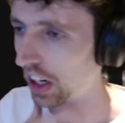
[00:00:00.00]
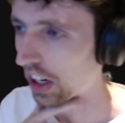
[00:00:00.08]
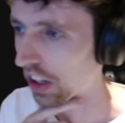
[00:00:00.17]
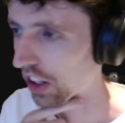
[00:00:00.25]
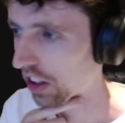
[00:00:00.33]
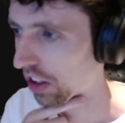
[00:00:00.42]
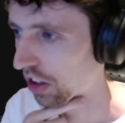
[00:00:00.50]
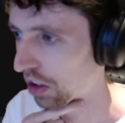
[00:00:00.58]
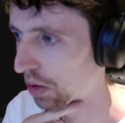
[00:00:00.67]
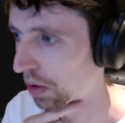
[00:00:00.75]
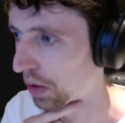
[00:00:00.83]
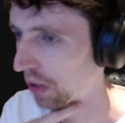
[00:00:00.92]
I think that
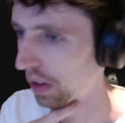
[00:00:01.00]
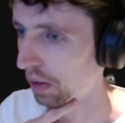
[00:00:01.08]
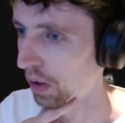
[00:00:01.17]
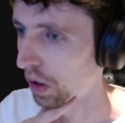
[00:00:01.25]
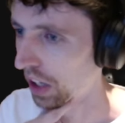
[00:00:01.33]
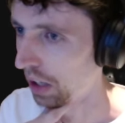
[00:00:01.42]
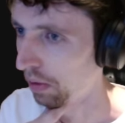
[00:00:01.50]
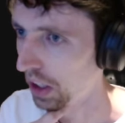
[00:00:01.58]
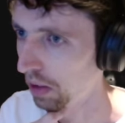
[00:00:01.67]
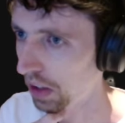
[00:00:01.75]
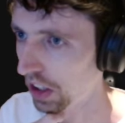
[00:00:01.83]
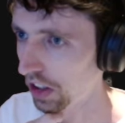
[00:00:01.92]
this one was a bit more
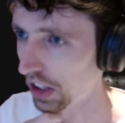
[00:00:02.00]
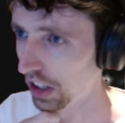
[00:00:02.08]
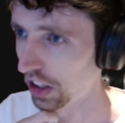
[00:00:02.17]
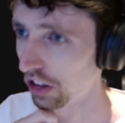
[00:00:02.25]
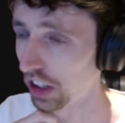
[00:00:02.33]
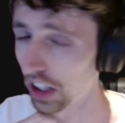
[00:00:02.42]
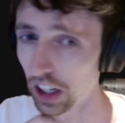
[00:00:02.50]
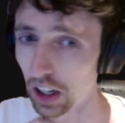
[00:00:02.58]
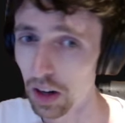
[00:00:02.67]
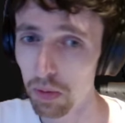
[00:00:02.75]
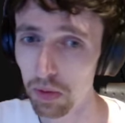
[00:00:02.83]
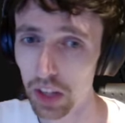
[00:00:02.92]
rambly because I just think
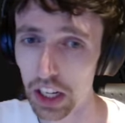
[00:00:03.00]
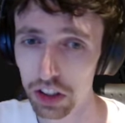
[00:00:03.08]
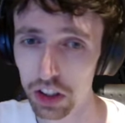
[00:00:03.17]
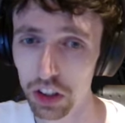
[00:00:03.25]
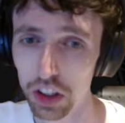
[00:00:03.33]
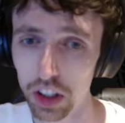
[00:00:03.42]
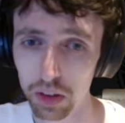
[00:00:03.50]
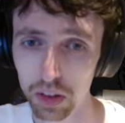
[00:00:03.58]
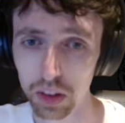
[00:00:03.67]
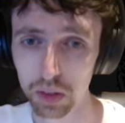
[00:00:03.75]
I'm less clued in